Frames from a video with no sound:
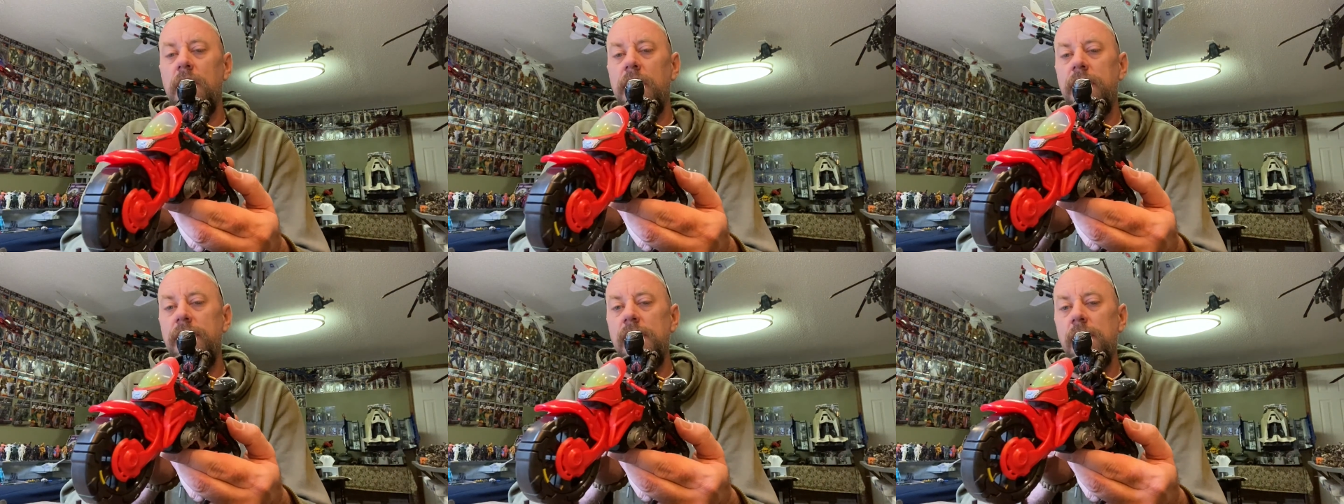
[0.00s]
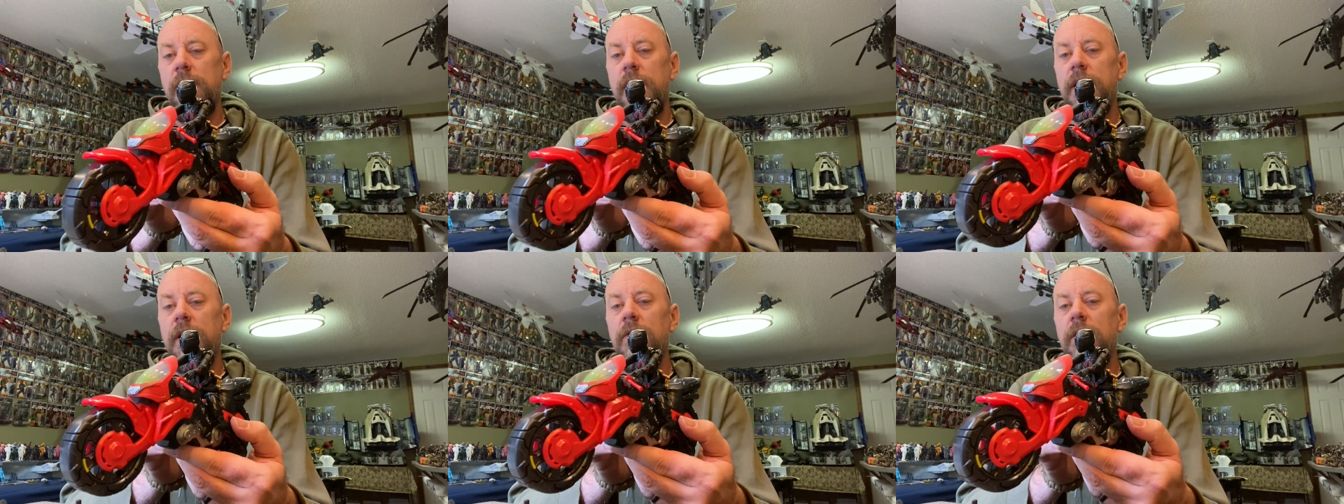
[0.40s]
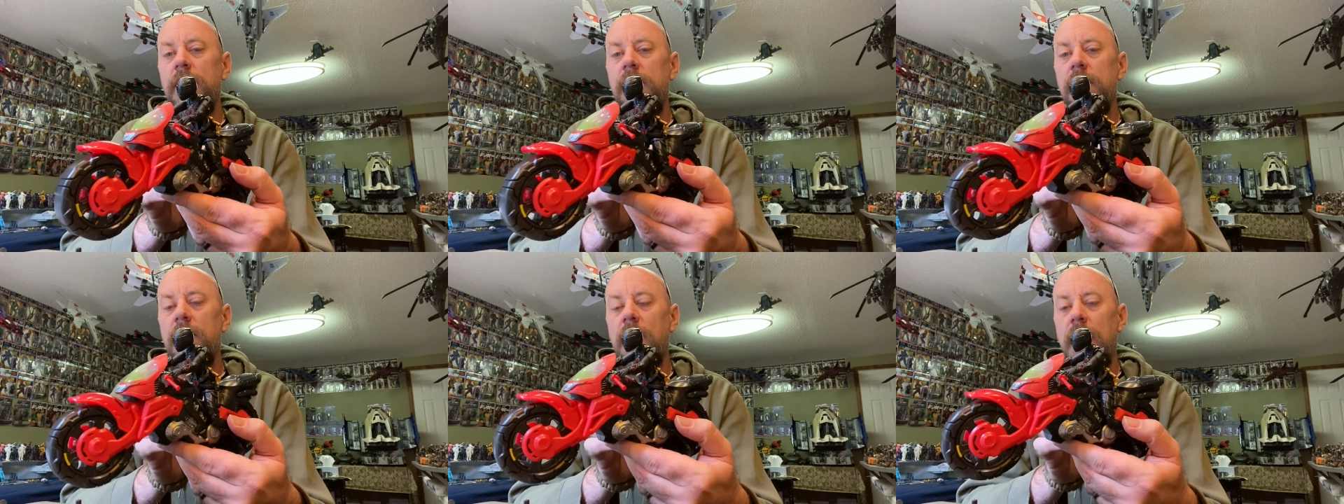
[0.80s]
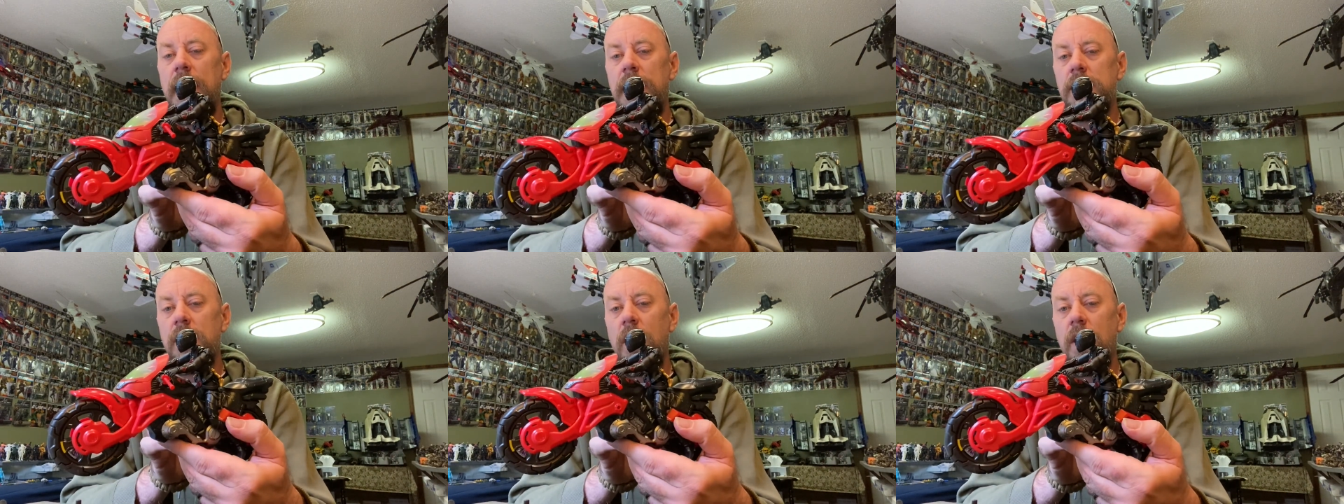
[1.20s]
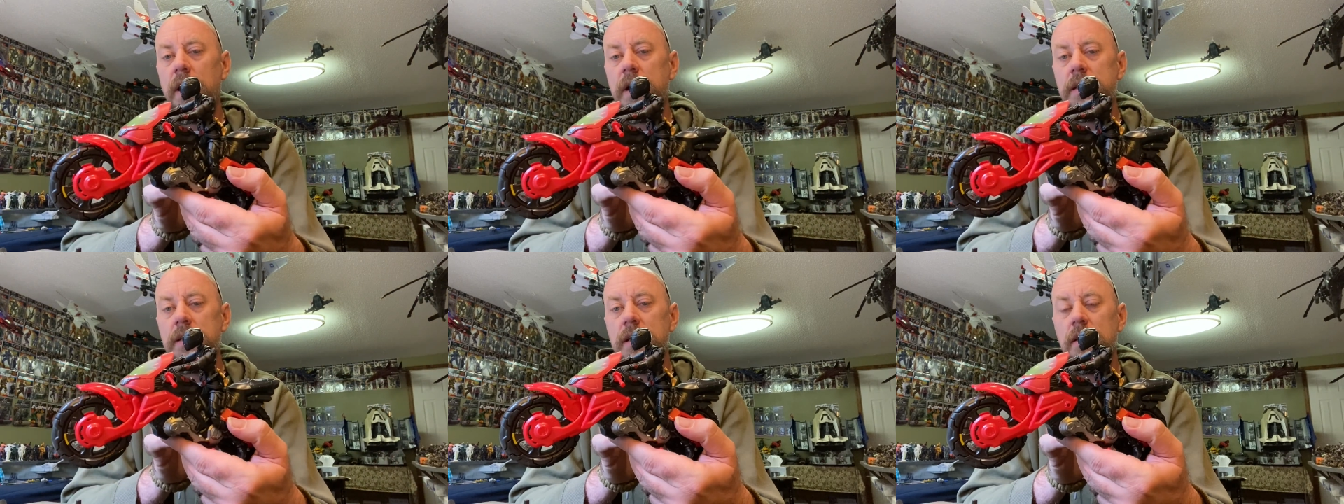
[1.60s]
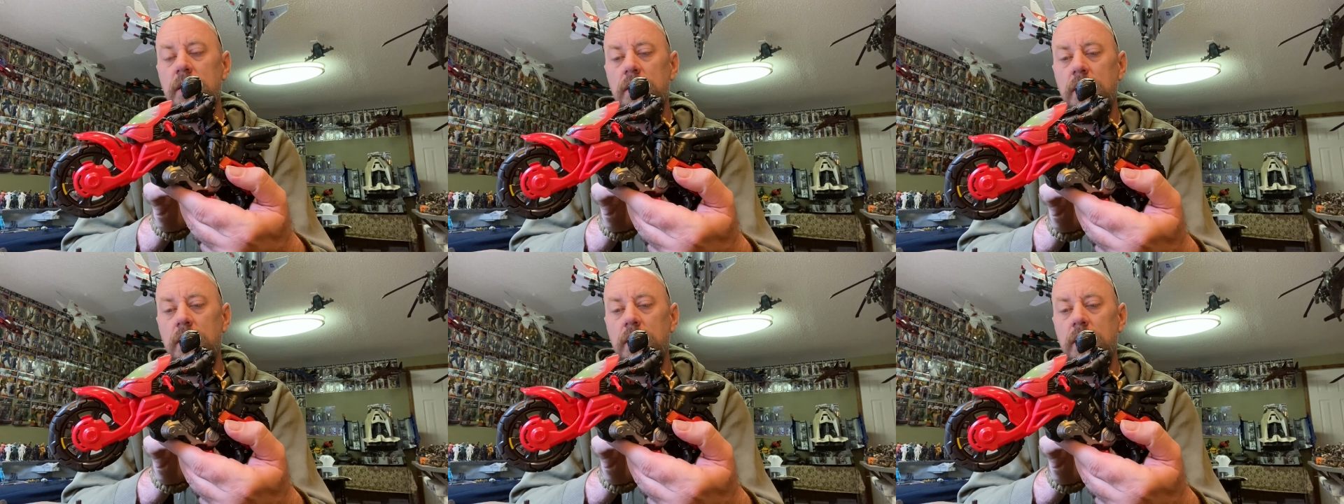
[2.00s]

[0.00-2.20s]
theoretically at Target.